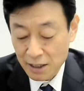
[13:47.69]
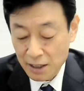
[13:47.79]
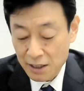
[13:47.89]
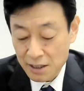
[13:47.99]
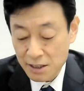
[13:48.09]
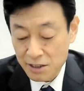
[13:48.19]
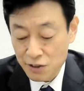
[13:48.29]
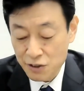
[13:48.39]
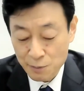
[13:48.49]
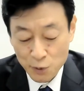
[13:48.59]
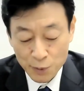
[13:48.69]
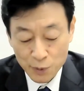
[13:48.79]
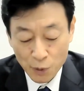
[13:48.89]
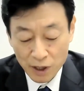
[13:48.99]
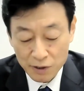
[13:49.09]
the system of
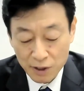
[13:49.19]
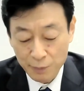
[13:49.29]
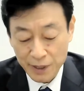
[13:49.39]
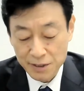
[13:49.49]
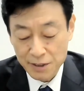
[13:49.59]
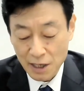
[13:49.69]
local governments